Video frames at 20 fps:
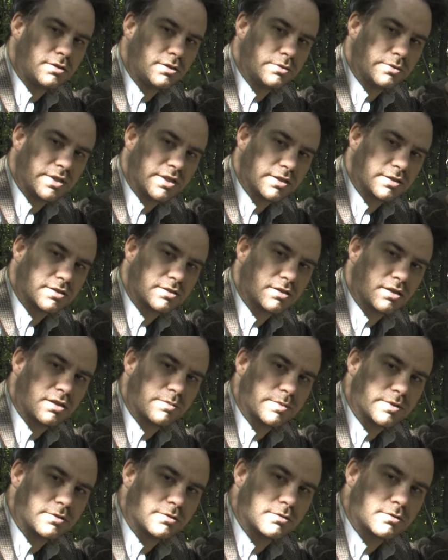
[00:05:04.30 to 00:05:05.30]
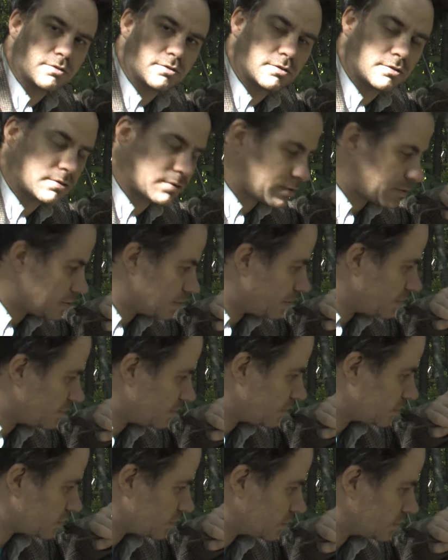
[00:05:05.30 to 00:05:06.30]
you can't stop it, and
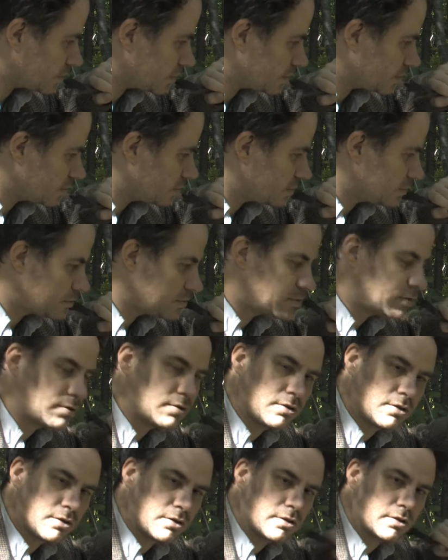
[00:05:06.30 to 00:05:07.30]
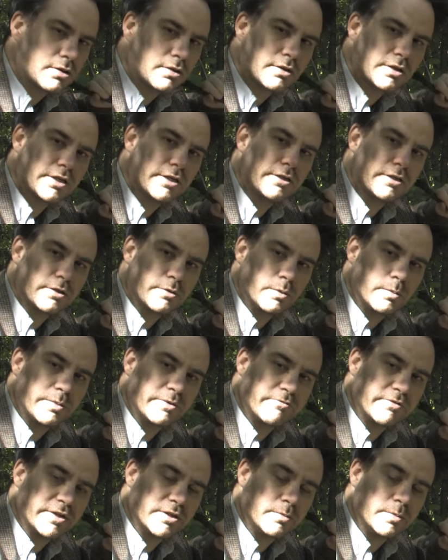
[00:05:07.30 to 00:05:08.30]
eventually the area will be
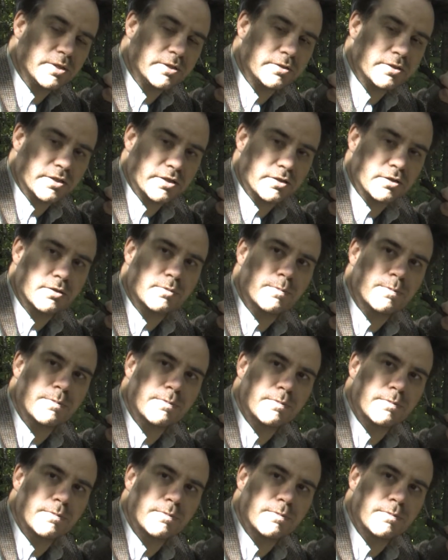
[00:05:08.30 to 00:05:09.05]
rehabilitated.